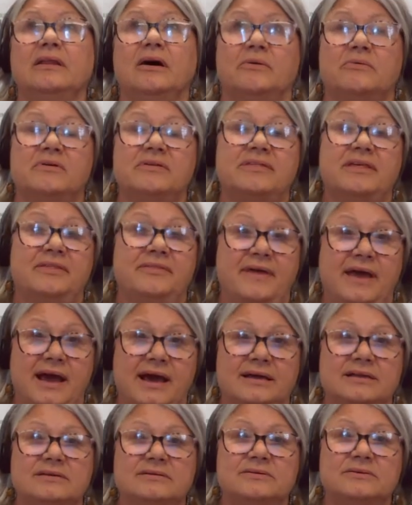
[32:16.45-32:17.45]
lower than
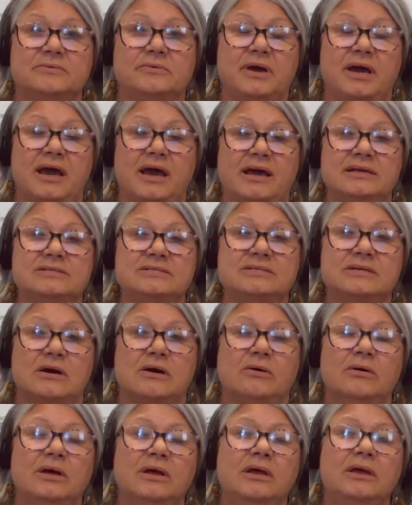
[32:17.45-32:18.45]
that. Okay,
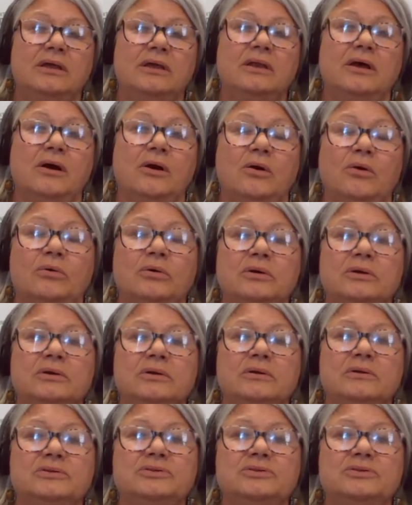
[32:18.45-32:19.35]
so now,